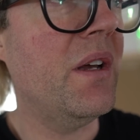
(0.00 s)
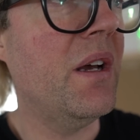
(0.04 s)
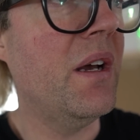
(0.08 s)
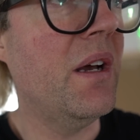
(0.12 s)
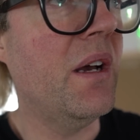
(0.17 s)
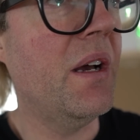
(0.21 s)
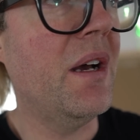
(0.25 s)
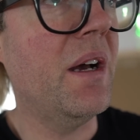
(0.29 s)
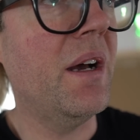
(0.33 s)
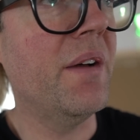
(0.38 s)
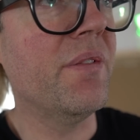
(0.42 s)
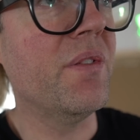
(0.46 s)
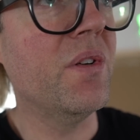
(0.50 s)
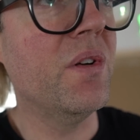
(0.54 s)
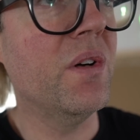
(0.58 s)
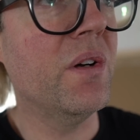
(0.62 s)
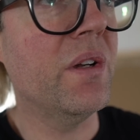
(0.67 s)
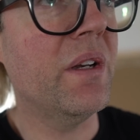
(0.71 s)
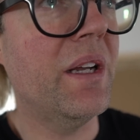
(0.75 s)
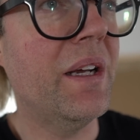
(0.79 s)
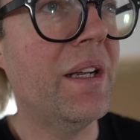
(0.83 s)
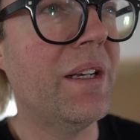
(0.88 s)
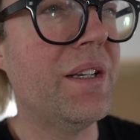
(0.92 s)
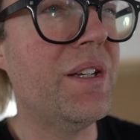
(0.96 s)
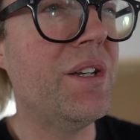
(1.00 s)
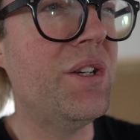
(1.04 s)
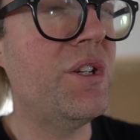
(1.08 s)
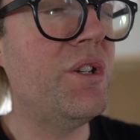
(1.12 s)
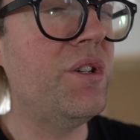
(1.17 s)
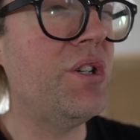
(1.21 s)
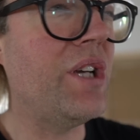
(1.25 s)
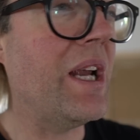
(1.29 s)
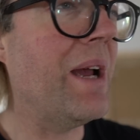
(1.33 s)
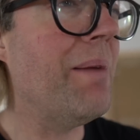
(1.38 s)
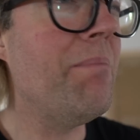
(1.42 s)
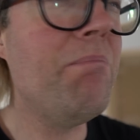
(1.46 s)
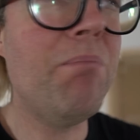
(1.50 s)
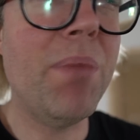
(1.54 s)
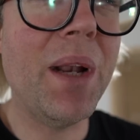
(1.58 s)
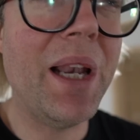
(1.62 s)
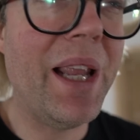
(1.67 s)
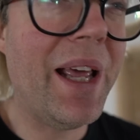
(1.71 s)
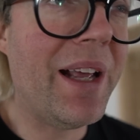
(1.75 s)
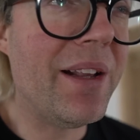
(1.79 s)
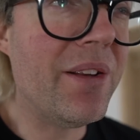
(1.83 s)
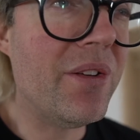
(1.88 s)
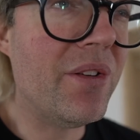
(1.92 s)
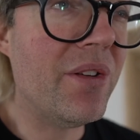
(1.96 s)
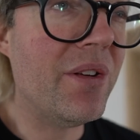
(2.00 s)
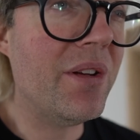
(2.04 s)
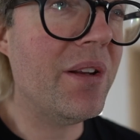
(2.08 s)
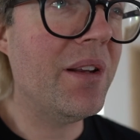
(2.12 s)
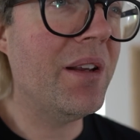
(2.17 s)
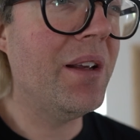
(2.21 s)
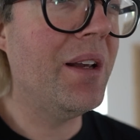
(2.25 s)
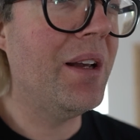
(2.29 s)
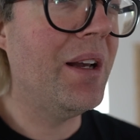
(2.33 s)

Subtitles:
I've got a Cembalet,